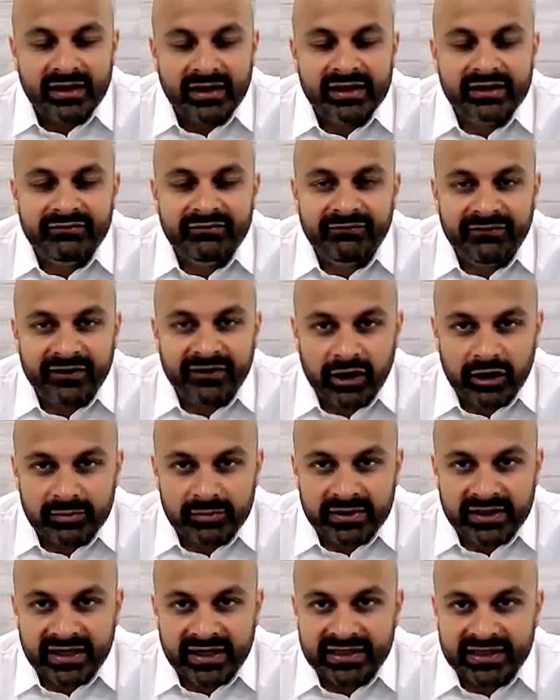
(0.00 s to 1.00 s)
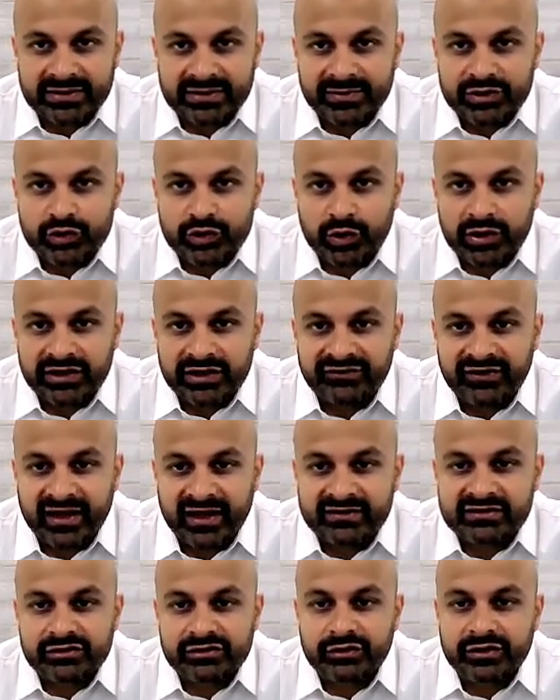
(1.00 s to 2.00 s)
Invariably, I get the majority of
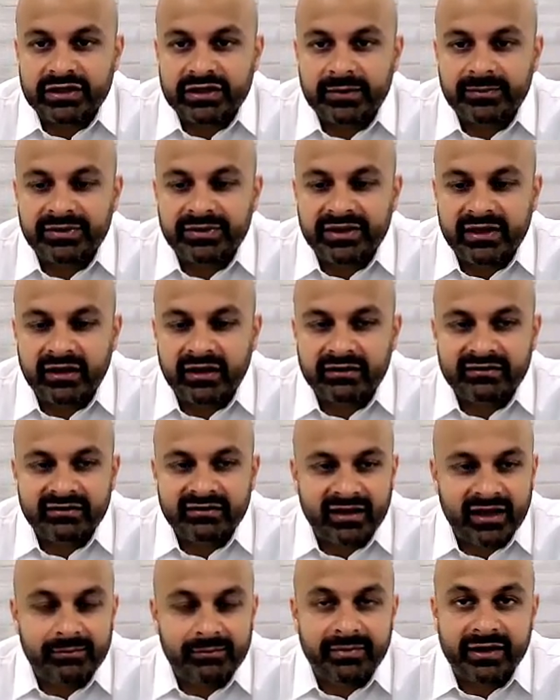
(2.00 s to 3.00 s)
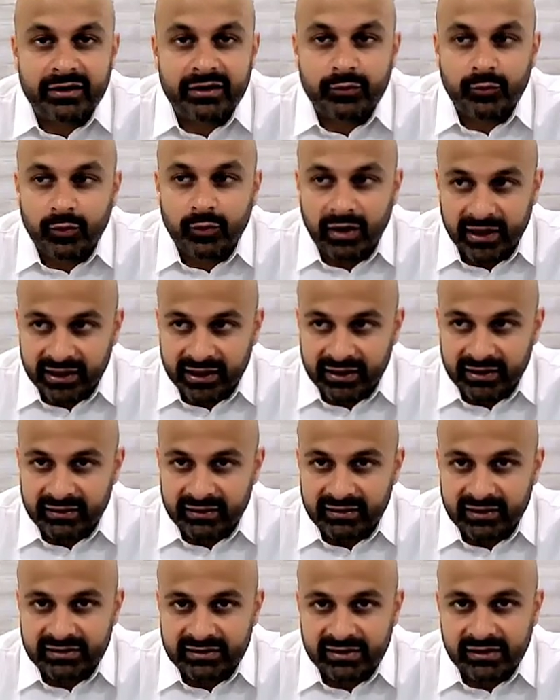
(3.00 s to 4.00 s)
hands going up in the air saying better one, and I
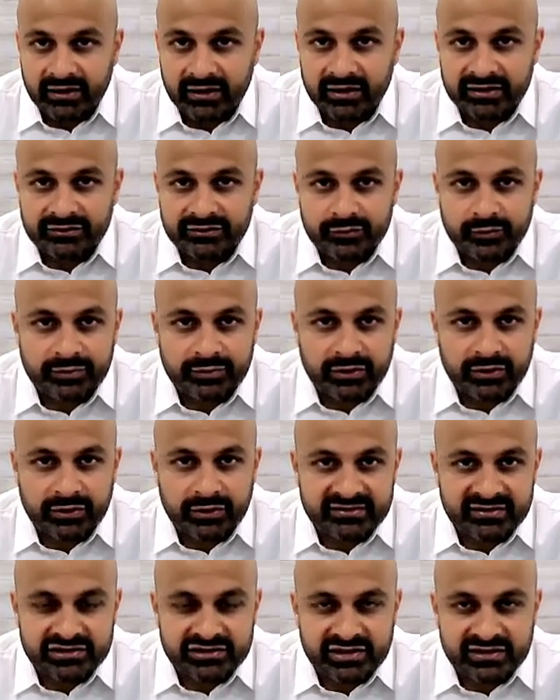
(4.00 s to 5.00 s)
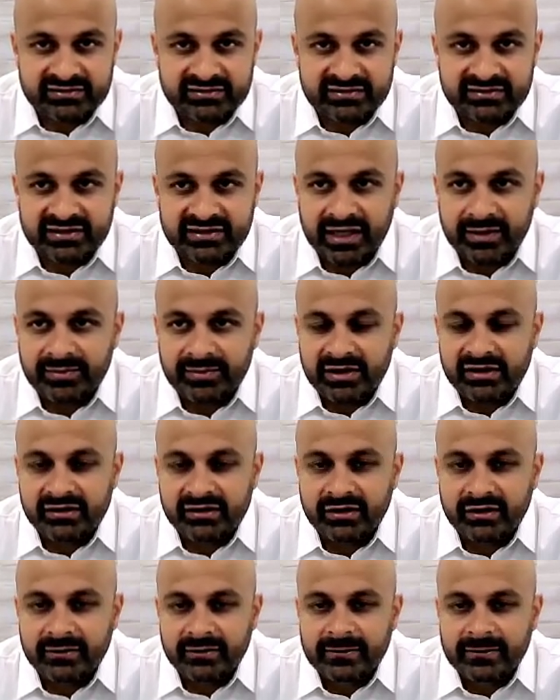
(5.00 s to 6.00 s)
think the audience would probably suggest the same
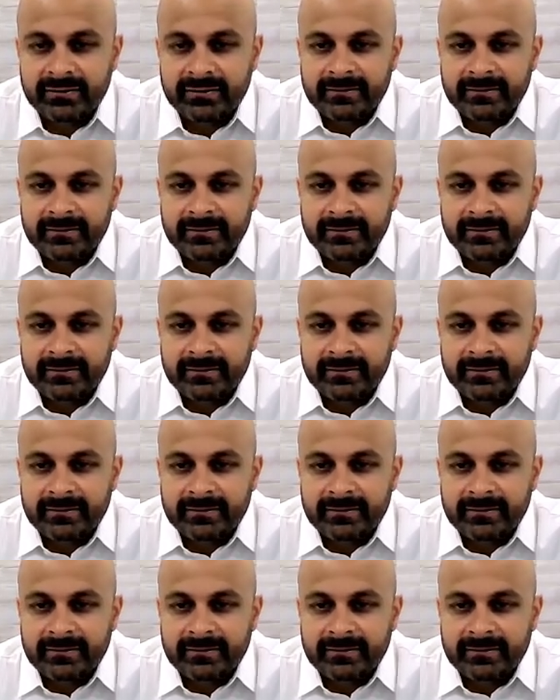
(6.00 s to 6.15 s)
here.